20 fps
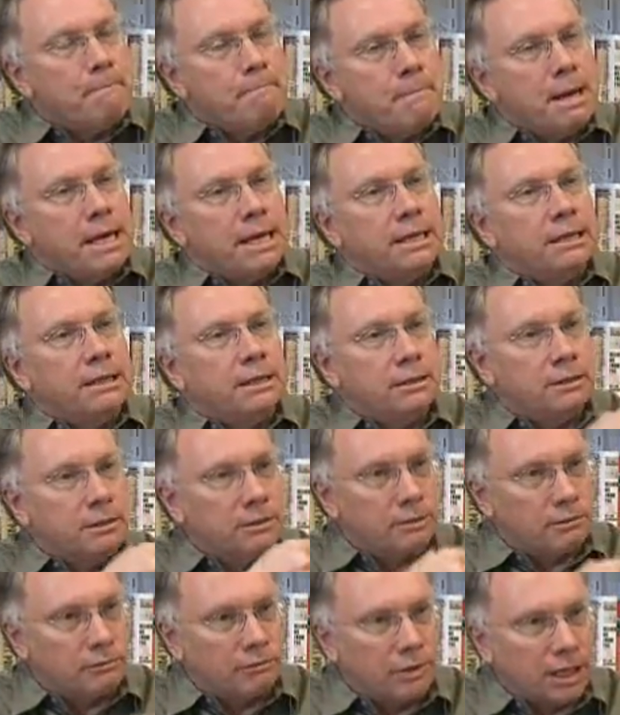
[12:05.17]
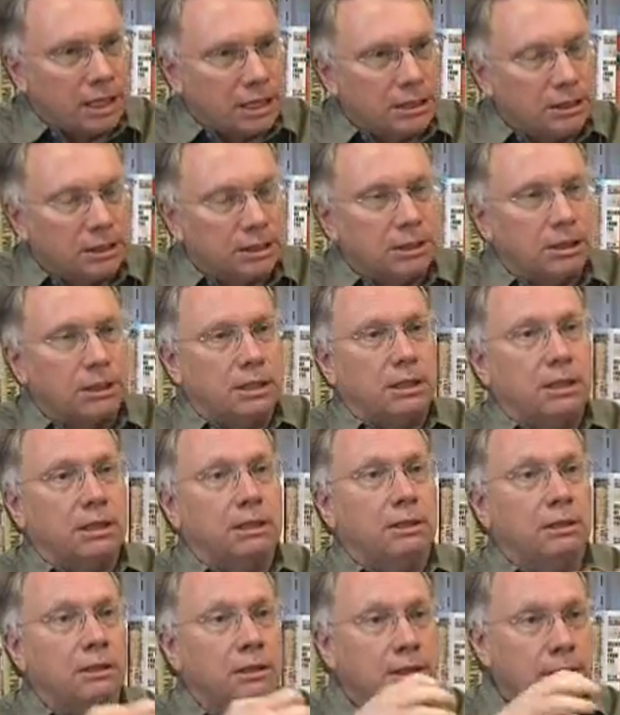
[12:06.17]
mend,
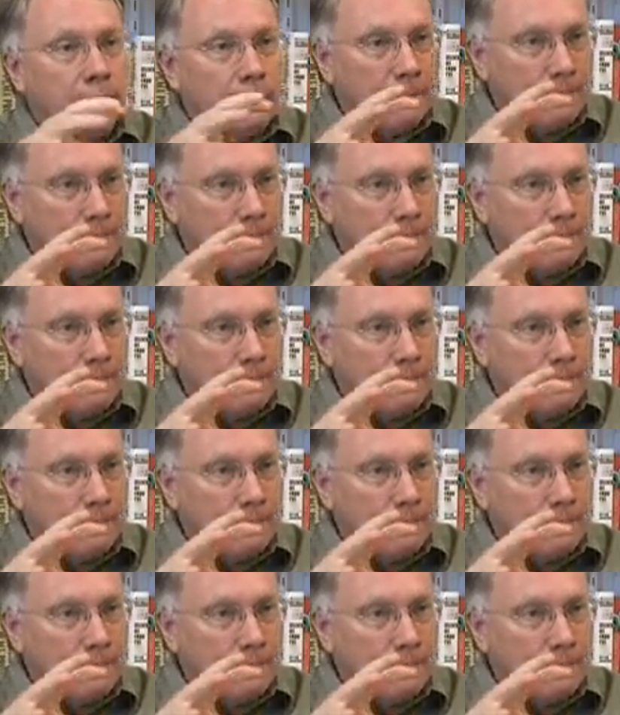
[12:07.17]
reconcile,